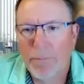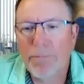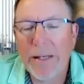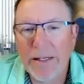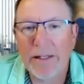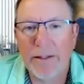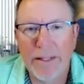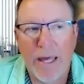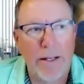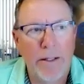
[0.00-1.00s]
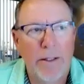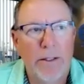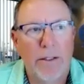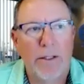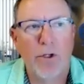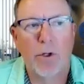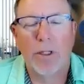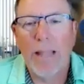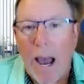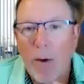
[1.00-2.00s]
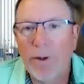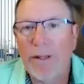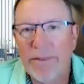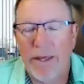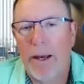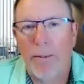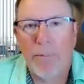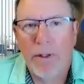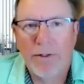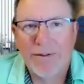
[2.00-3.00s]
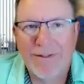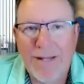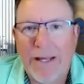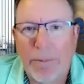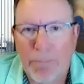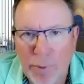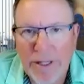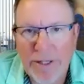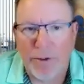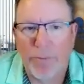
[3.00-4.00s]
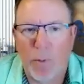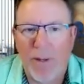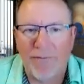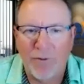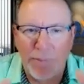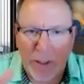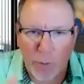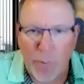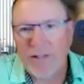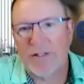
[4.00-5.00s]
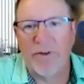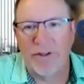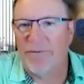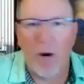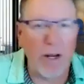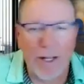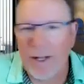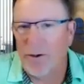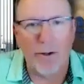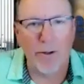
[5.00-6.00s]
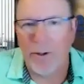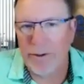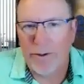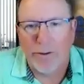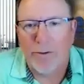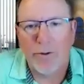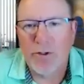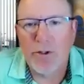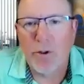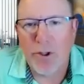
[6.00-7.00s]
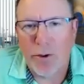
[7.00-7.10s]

Meaning that you're allowing them to take a breather, but we have to be aggressive on the front end, or you're, there's no